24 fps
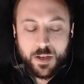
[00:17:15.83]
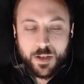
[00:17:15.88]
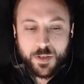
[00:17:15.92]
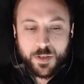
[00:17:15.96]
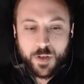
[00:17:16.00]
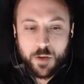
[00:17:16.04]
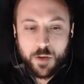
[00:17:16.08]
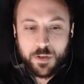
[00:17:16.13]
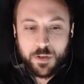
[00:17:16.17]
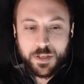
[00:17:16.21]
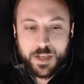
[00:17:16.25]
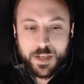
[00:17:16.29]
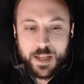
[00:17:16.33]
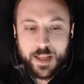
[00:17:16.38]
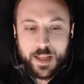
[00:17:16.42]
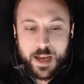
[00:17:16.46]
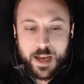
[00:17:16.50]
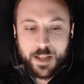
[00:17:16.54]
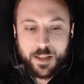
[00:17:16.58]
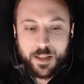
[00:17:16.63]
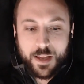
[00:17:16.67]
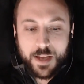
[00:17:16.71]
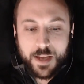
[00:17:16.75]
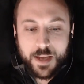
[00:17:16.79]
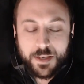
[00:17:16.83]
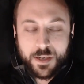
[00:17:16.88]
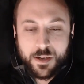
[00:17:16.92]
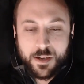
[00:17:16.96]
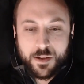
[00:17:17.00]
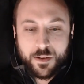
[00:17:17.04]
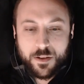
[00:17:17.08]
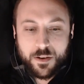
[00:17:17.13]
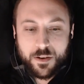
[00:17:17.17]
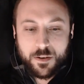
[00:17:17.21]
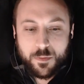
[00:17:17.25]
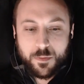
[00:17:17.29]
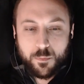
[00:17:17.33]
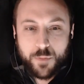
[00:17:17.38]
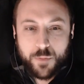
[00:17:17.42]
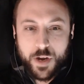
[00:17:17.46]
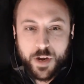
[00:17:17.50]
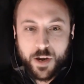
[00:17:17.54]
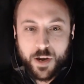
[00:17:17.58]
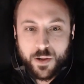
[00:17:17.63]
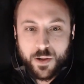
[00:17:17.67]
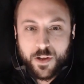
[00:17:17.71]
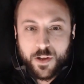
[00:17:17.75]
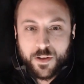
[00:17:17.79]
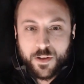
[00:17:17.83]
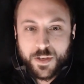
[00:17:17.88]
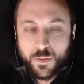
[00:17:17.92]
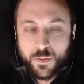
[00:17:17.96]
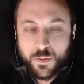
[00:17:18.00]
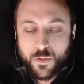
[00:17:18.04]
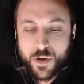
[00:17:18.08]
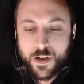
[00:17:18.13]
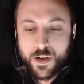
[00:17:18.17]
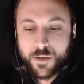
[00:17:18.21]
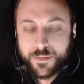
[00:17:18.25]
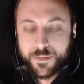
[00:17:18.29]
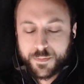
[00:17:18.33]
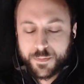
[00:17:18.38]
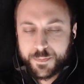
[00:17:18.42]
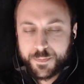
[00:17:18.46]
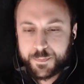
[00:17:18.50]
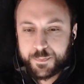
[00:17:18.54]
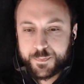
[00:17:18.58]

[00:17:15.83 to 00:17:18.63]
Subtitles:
So I'd say that that's another parallel as well.